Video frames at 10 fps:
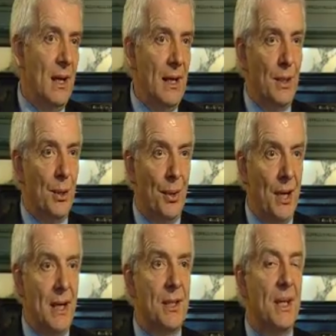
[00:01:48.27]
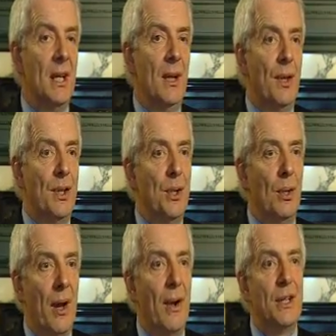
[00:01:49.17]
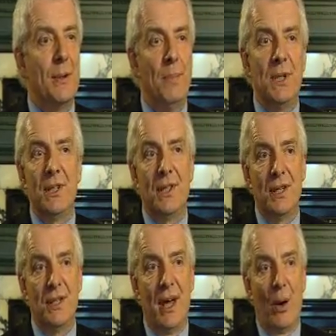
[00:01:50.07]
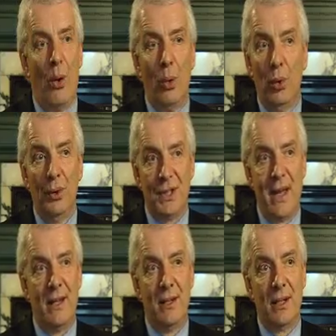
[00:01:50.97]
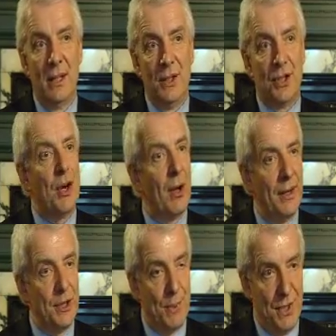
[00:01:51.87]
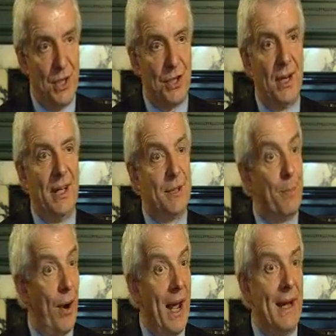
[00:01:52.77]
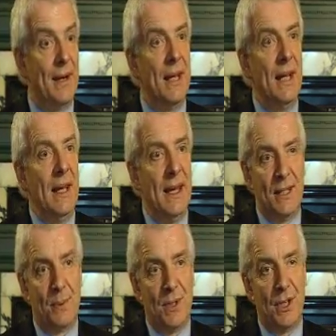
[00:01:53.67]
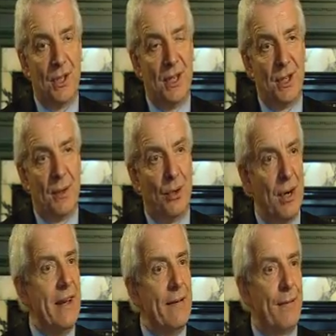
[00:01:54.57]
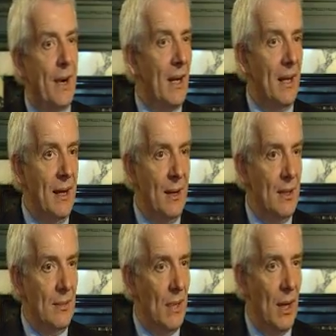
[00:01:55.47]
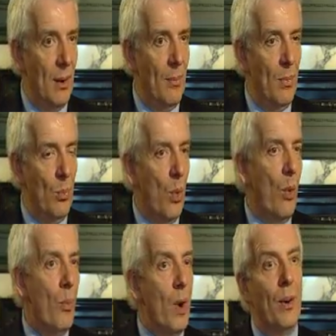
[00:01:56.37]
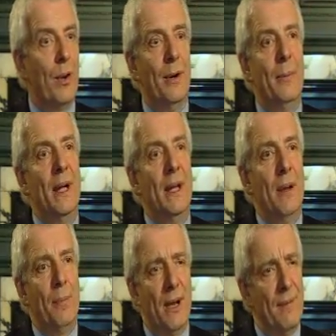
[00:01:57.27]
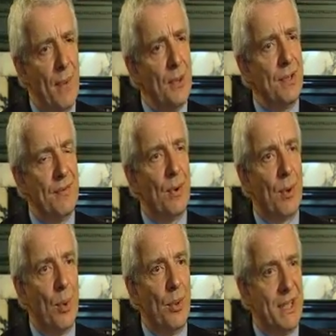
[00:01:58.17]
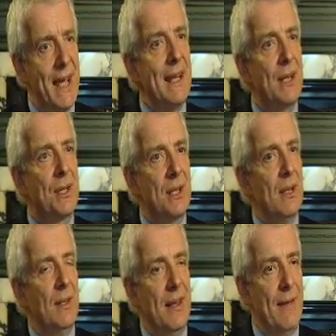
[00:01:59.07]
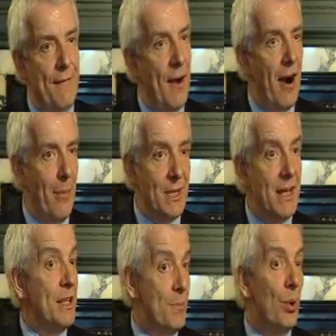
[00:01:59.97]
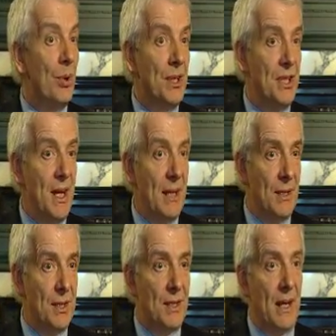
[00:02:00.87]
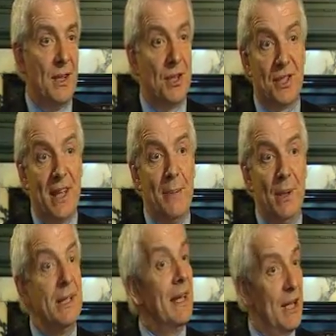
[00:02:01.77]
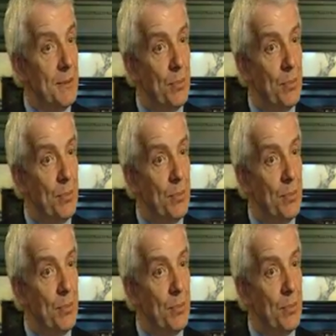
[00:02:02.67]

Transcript: in the northeast, that you're going to businesses that all take Scotland's positioning, its brand, its position as a green, friendly, warm welcome, but in most important takes the environment in its broadest sense and sustainability in its